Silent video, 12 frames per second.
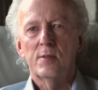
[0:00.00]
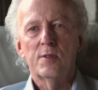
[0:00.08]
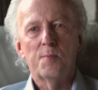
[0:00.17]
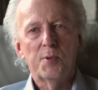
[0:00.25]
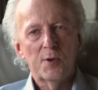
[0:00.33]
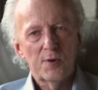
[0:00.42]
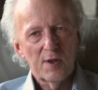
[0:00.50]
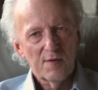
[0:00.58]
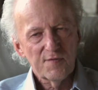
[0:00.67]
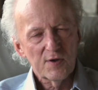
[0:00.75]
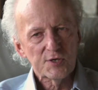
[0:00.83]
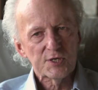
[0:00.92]
the beauty
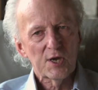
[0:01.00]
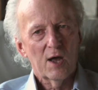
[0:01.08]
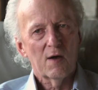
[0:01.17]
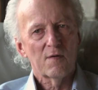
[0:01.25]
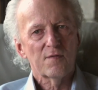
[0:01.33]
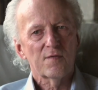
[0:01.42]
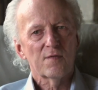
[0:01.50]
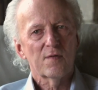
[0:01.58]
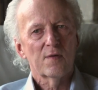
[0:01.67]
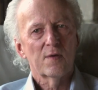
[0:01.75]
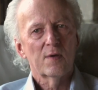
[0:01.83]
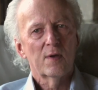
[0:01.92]
of yourself
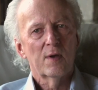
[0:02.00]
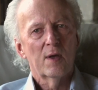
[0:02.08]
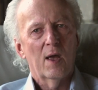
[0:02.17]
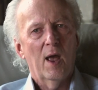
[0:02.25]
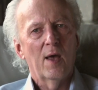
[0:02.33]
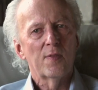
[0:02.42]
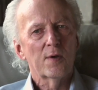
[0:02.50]
and